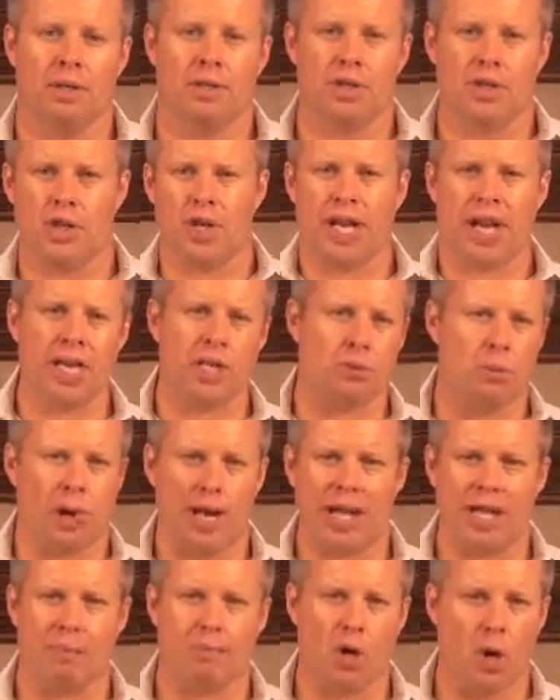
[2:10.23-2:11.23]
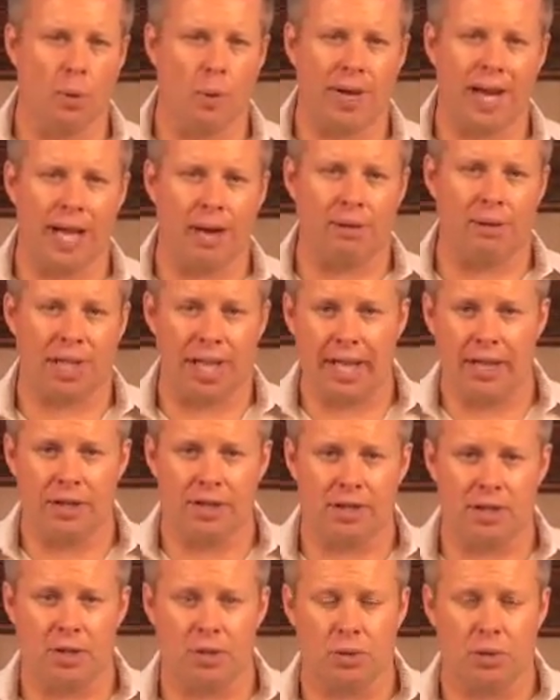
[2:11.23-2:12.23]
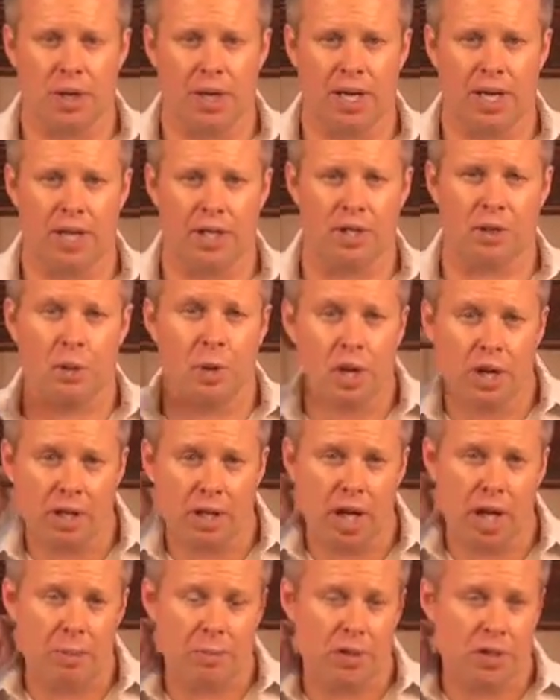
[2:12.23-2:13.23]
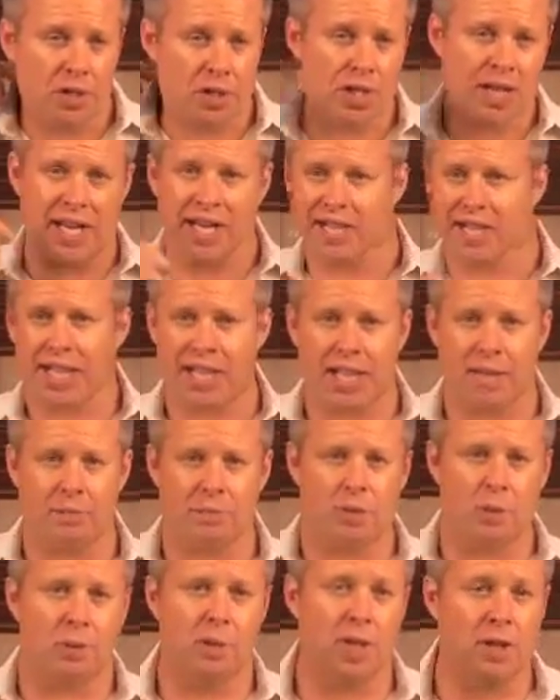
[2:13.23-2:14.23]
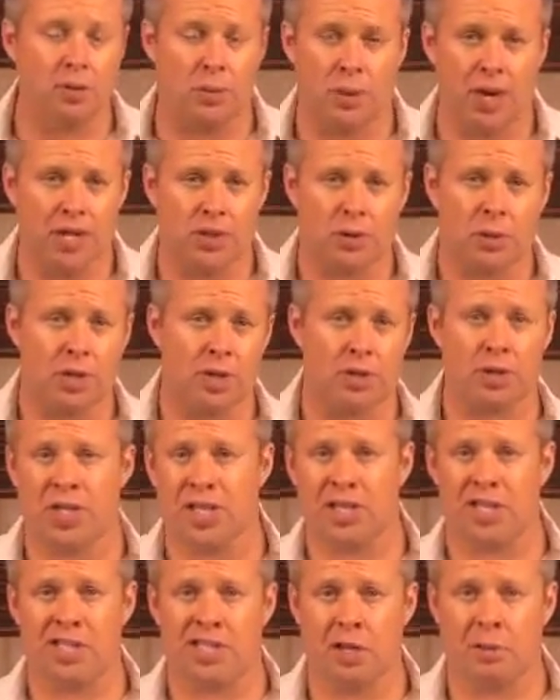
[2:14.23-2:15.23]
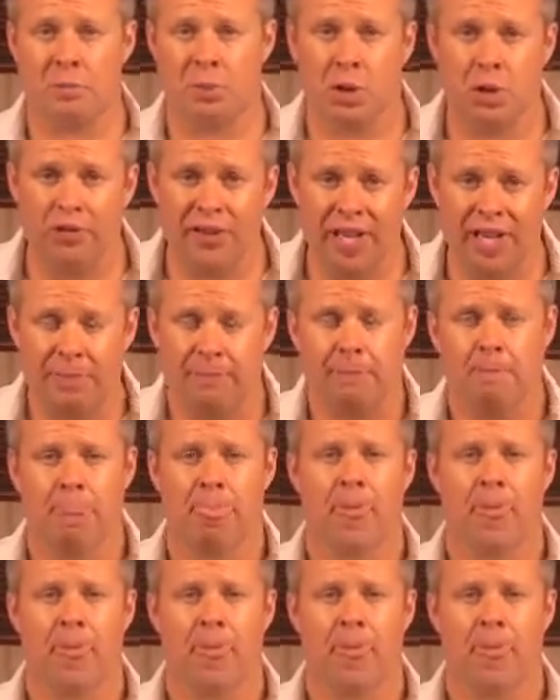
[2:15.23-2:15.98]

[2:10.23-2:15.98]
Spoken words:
did you guys wind up going out later to a club, or did you guys head up to another restaurant, or did you see a movie?